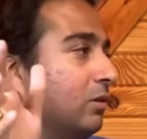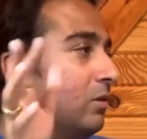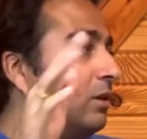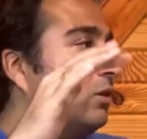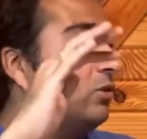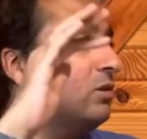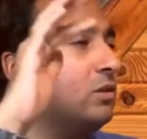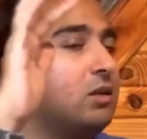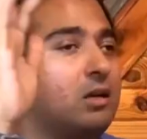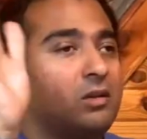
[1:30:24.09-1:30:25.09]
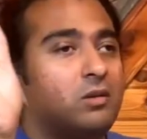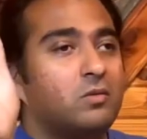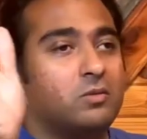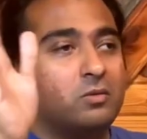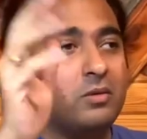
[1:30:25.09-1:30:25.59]
Your attention is not
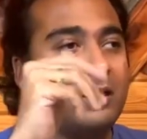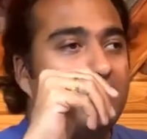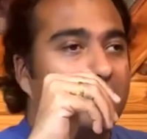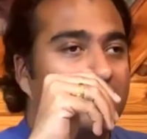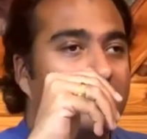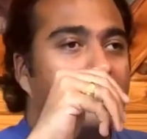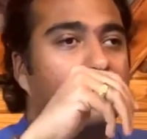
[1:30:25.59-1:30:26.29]
here or there.